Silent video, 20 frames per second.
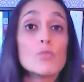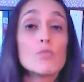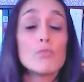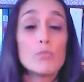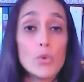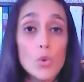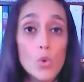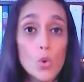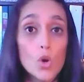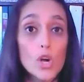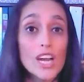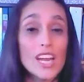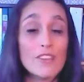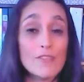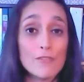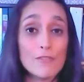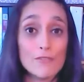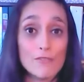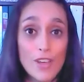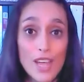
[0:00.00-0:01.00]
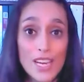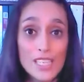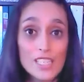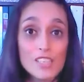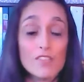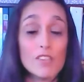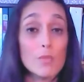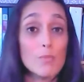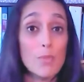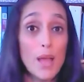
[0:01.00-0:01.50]
more
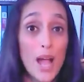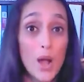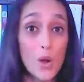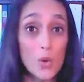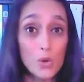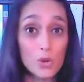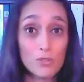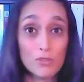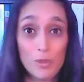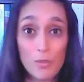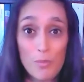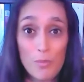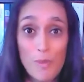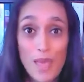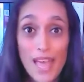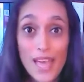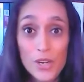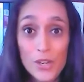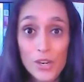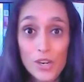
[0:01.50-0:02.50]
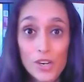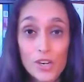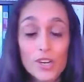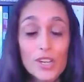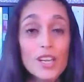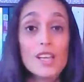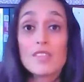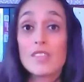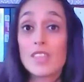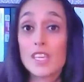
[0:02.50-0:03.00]
effective and powerful manner
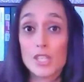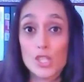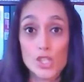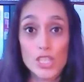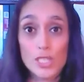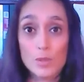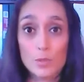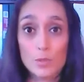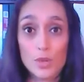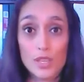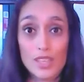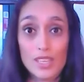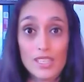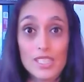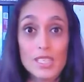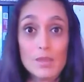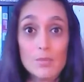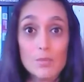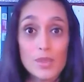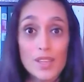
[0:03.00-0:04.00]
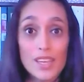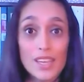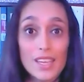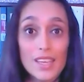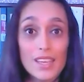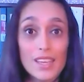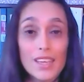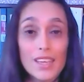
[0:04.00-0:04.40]
than just breathing deeply.